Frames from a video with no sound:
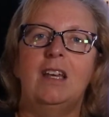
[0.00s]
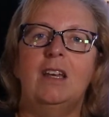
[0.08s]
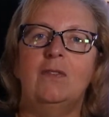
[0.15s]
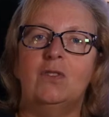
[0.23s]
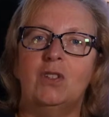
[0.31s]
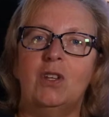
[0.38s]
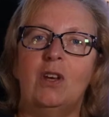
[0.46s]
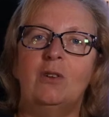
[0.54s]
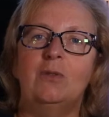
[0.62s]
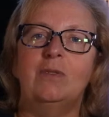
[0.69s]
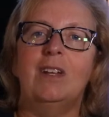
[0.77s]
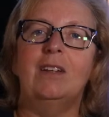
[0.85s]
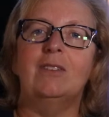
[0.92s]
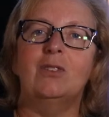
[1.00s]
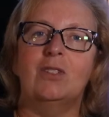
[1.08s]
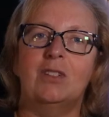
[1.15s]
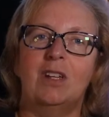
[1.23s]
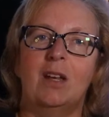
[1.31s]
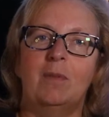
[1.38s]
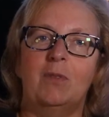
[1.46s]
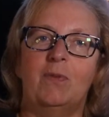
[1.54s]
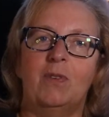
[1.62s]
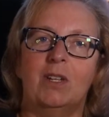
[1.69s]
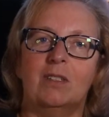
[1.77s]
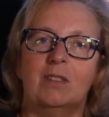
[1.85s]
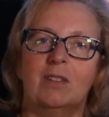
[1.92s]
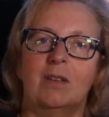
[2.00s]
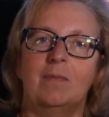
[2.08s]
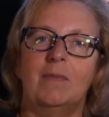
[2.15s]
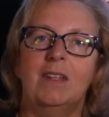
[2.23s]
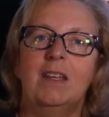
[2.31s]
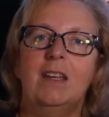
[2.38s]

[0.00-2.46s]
If so, now's the time to fix them.